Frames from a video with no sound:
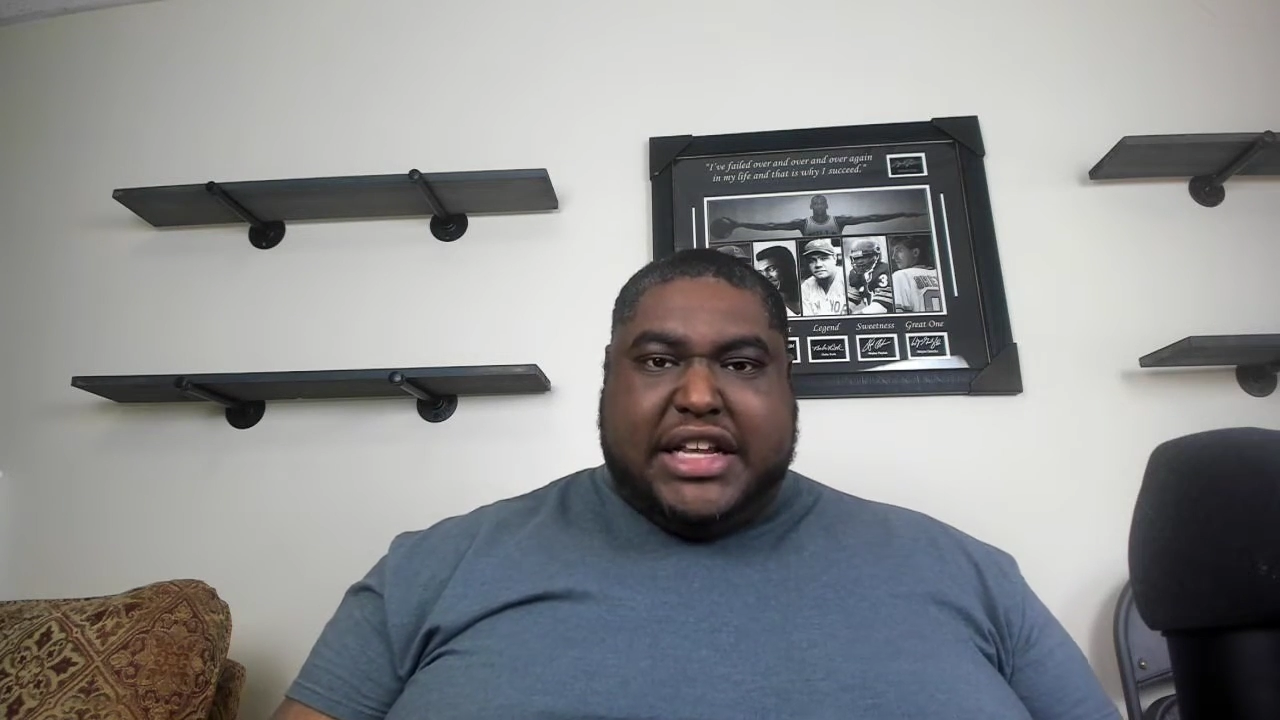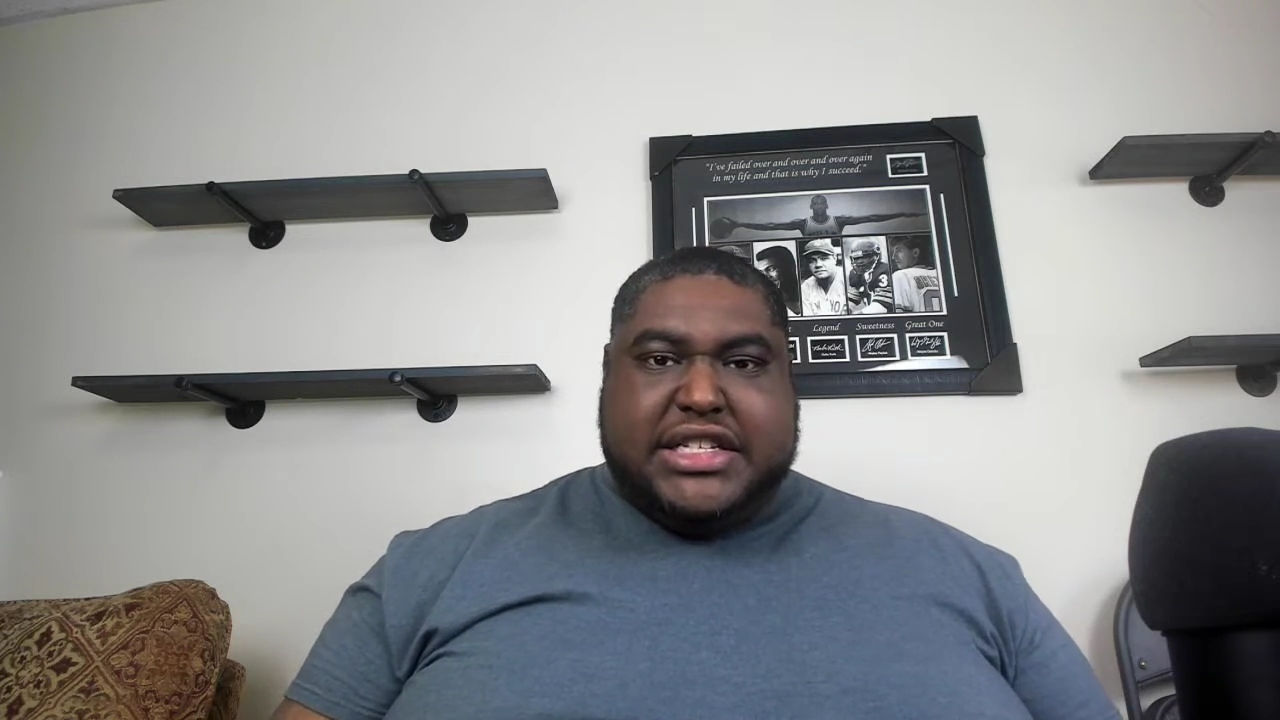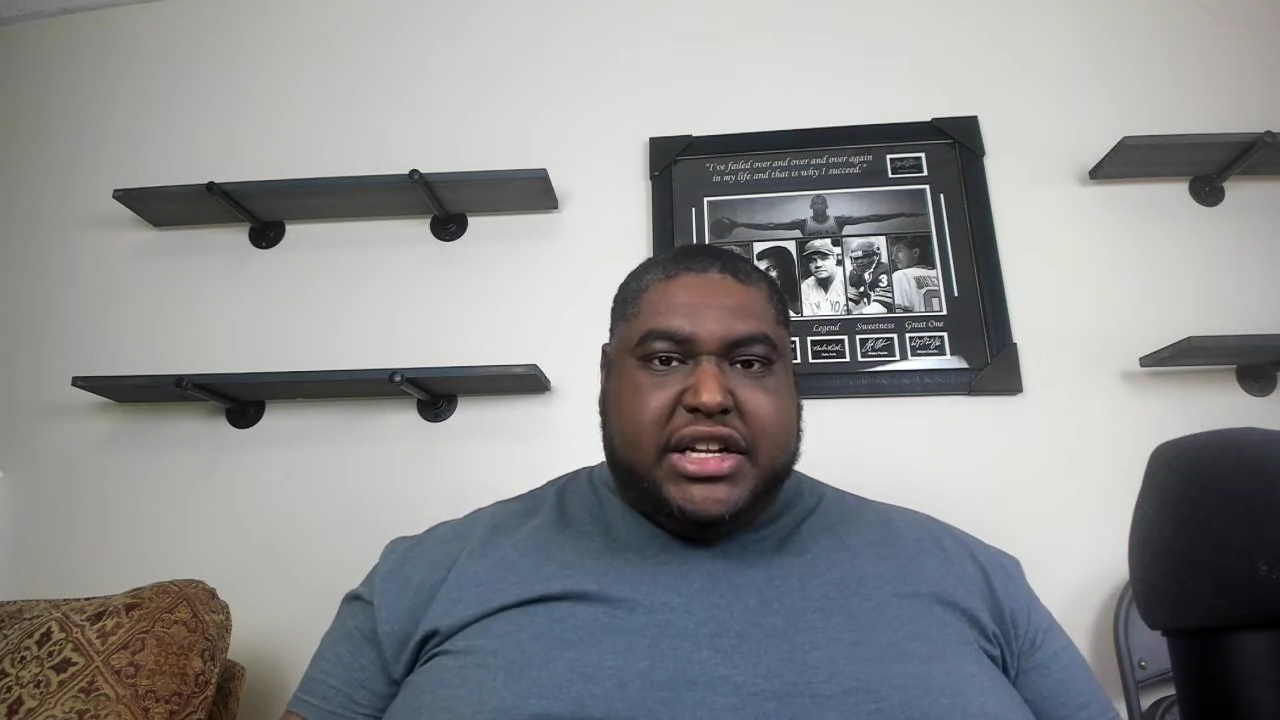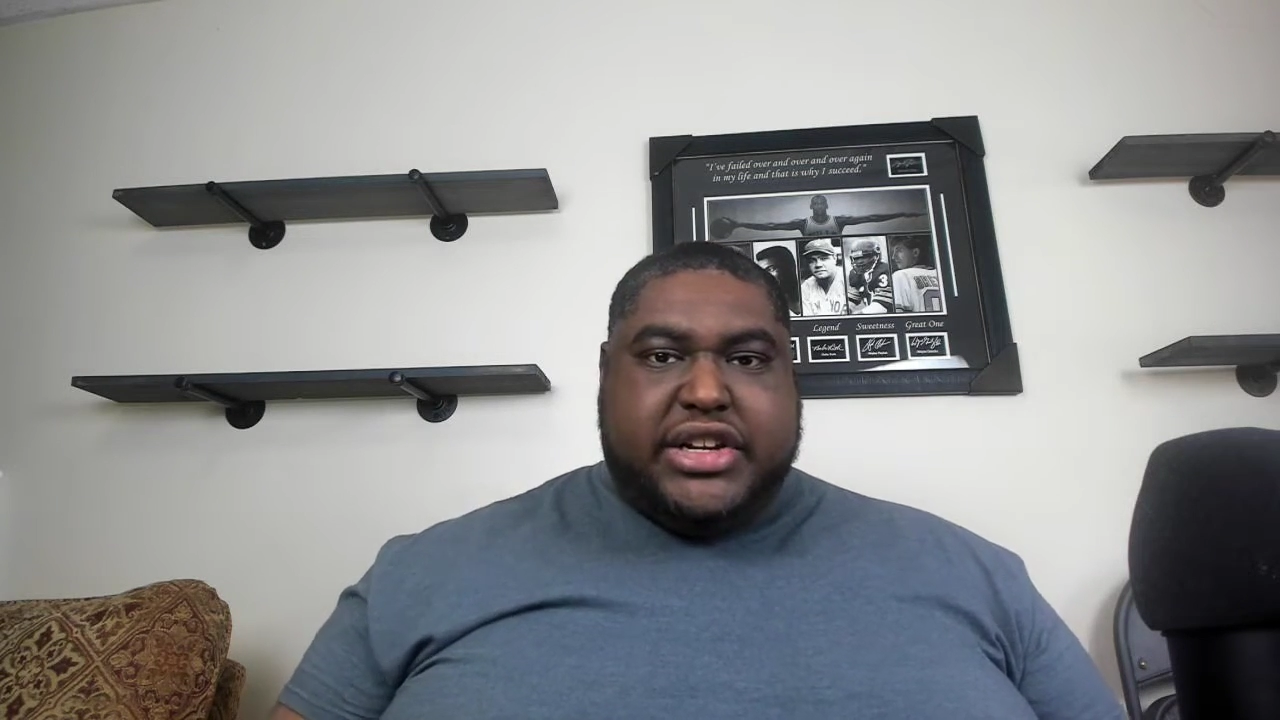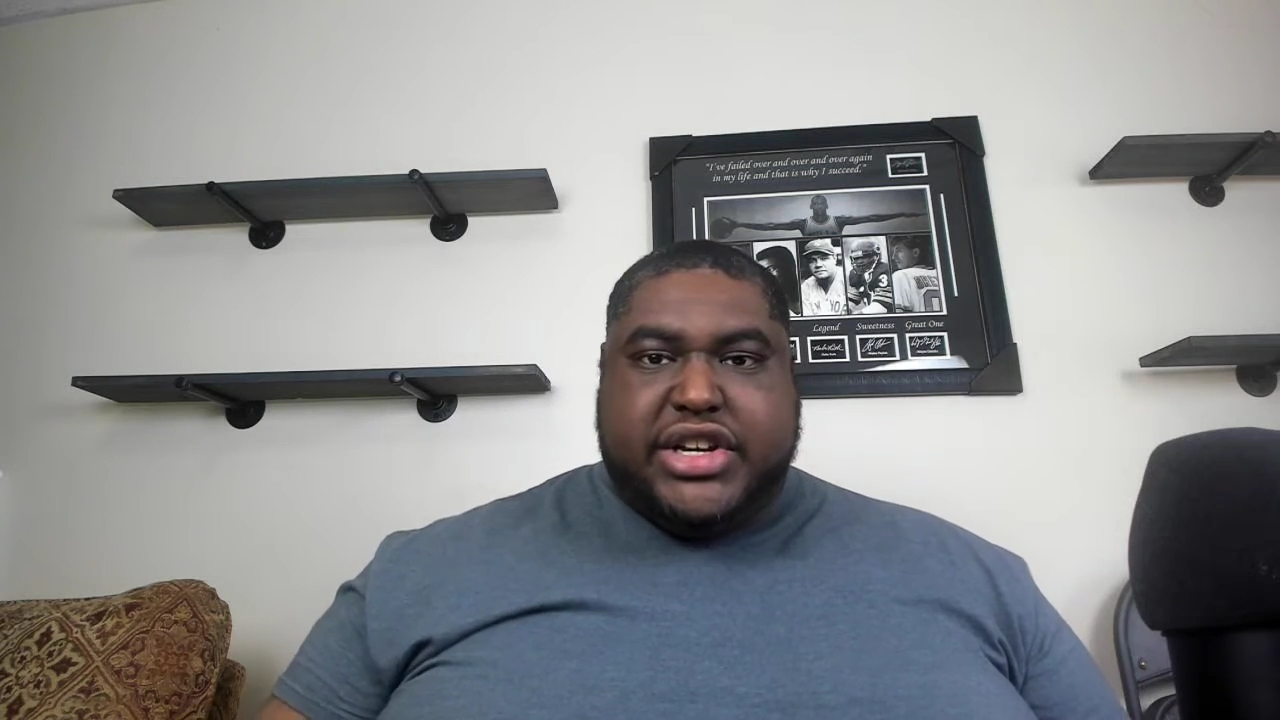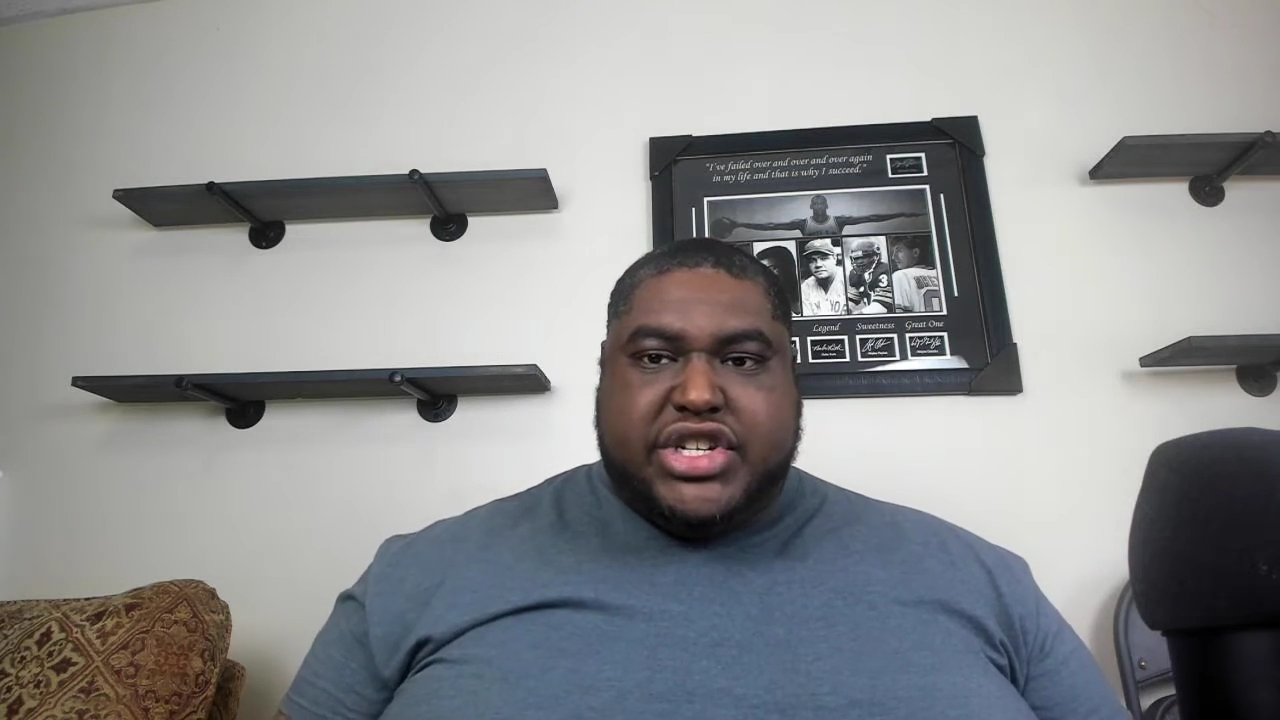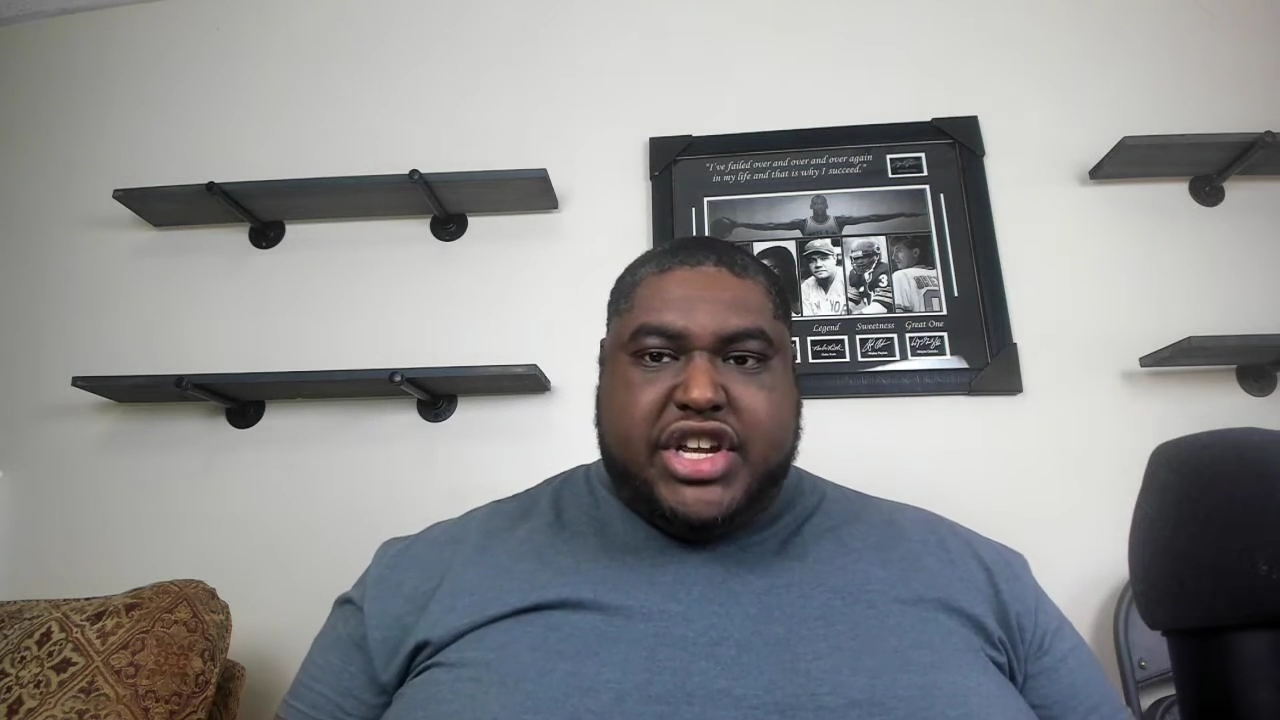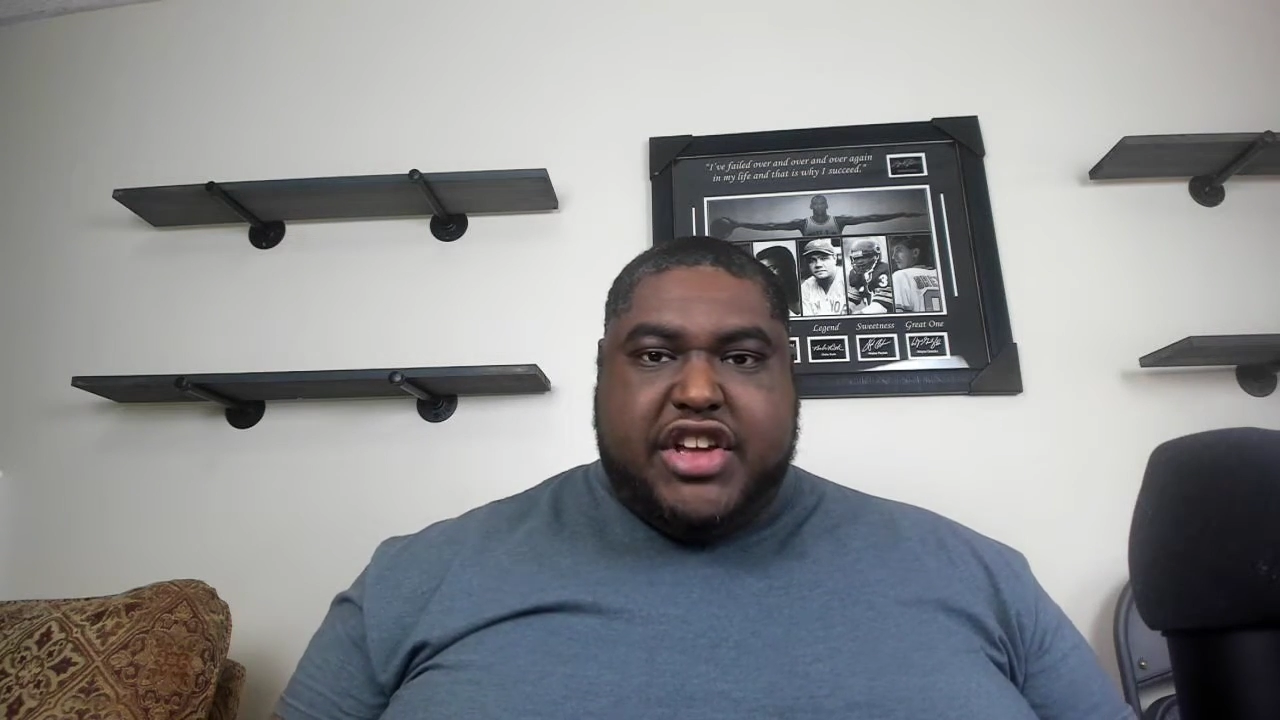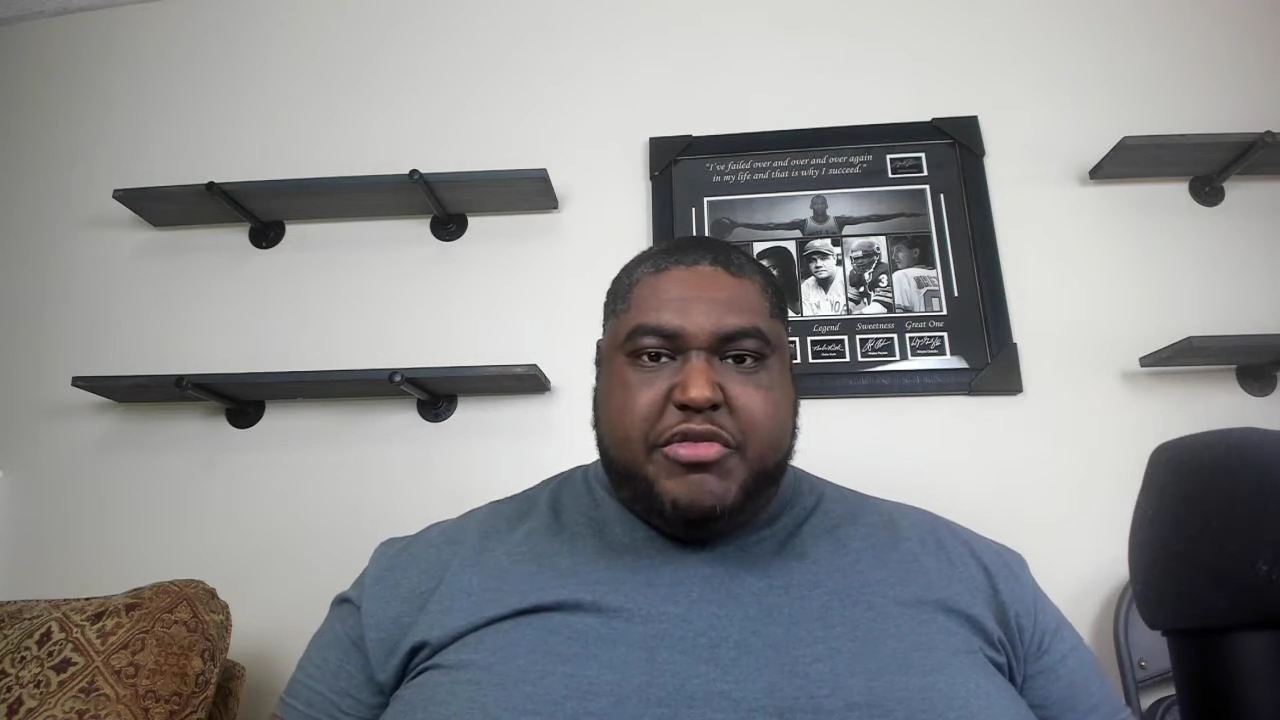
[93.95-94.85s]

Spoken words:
still underachieved.